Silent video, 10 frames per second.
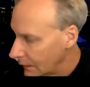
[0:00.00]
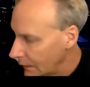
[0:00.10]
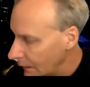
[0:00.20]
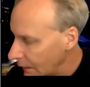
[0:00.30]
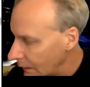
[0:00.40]

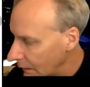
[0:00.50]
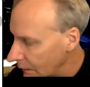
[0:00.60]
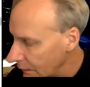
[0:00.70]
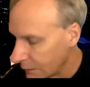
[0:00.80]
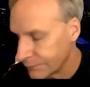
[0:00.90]

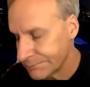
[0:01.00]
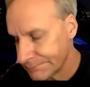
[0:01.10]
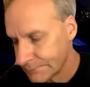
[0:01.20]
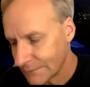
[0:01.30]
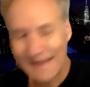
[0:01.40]
And oh,
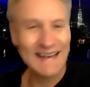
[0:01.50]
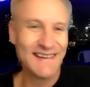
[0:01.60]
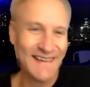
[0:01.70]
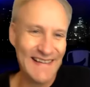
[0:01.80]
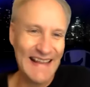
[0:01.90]
got a
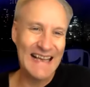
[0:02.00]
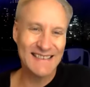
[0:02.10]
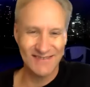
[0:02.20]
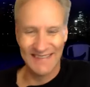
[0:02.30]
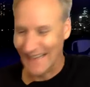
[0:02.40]

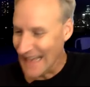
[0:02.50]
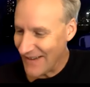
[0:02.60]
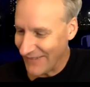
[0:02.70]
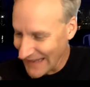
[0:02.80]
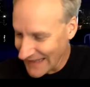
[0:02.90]
last one.
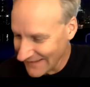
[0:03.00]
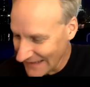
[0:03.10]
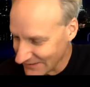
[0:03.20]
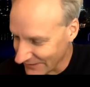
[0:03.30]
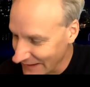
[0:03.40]
Now we got a
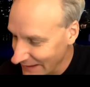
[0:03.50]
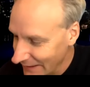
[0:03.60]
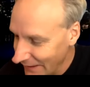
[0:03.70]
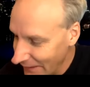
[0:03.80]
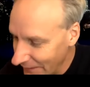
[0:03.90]
last one.
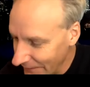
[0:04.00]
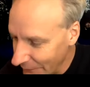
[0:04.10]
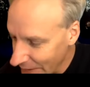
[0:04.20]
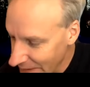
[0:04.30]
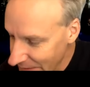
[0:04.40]
Oh, they
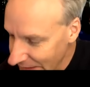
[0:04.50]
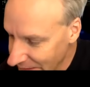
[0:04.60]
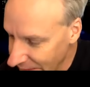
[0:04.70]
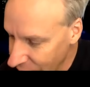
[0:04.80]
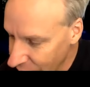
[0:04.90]
wanted to make it
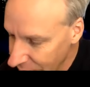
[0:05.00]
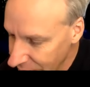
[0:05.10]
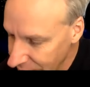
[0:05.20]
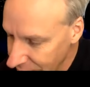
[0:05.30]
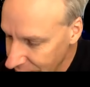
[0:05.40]
tough. 1,
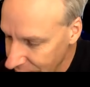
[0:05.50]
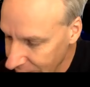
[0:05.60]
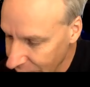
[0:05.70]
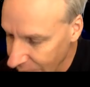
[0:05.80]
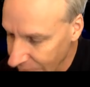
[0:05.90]
2, 3,
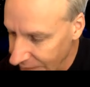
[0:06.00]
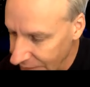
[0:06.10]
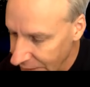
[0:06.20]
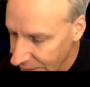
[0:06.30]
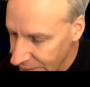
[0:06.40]
4, 5.
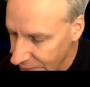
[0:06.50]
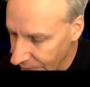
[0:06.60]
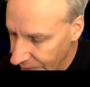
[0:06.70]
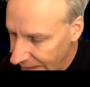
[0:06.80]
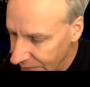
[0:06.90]
So
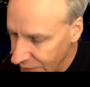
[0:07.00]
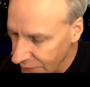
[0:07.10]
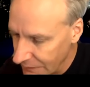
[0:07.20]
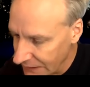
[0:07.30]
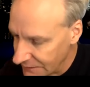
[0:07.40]

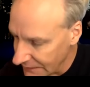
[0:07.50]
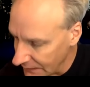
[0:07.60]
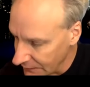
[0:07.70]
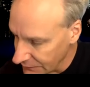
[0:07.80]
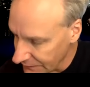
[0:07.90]
5u minus 8
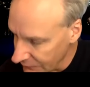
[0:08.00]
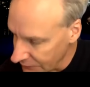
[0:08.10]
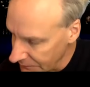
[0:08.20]
equals 7.